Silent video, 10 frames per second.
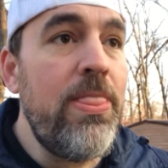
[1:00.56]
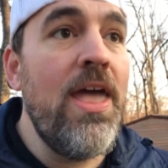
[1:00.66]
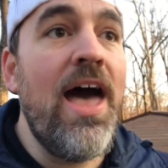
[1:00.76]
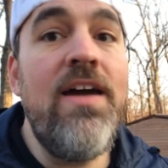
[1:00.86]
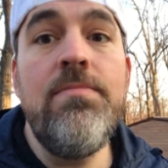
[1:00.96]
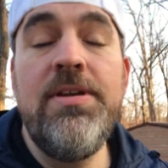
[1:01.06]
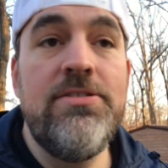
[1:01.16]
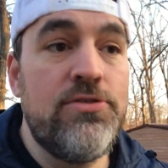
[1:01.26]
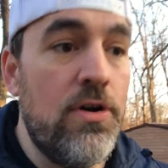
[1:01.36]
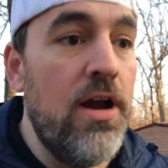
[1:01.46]
I have been
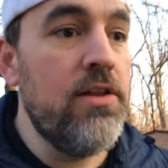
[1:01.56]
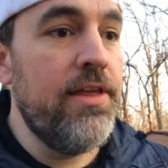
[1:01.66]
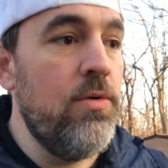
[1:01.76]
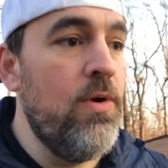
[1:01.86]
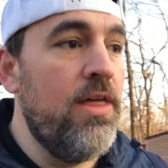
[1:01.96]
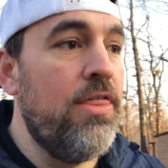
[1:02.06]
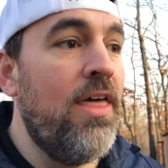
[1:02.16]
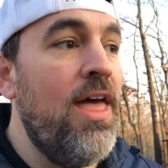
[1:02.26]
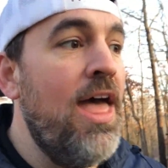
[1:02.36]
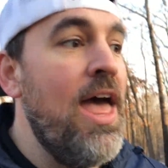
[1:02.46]
struggling with
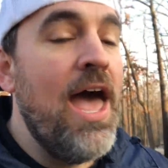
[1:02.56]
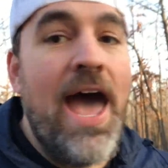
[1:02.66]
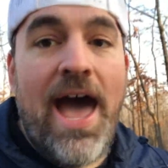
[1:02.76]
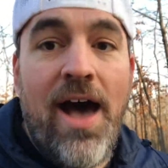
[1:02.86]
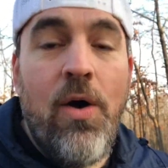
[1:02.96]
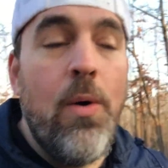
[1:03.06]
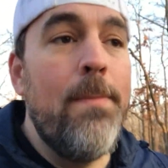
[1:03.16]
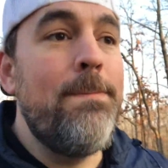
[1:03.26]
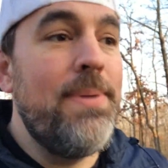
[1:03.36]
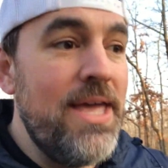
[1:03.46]
how
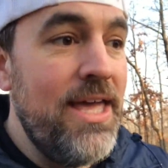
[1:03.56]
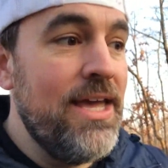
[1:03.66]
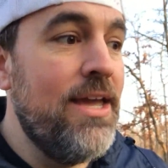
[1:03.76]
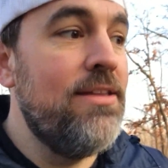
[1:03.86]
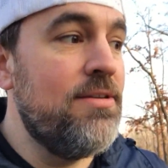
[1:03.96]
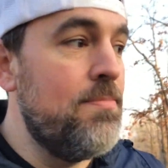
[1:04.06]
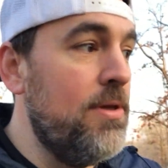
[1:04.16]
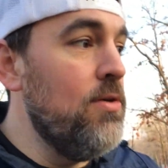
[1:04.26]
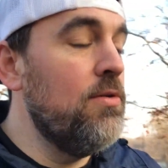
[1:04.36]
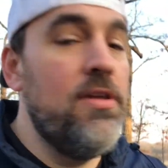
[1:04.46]
big to
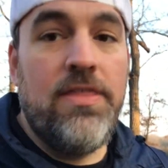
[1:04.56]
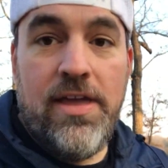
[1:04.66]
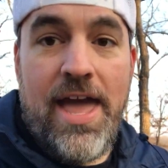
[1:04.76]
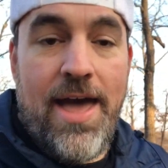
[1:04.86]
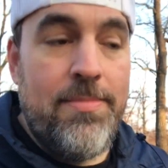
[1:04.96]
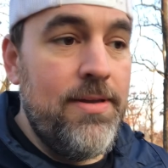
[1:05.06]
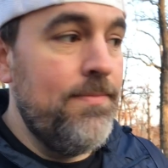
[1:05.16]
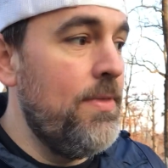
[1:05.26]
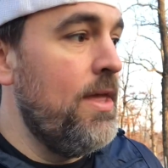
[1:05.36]
build the cabin.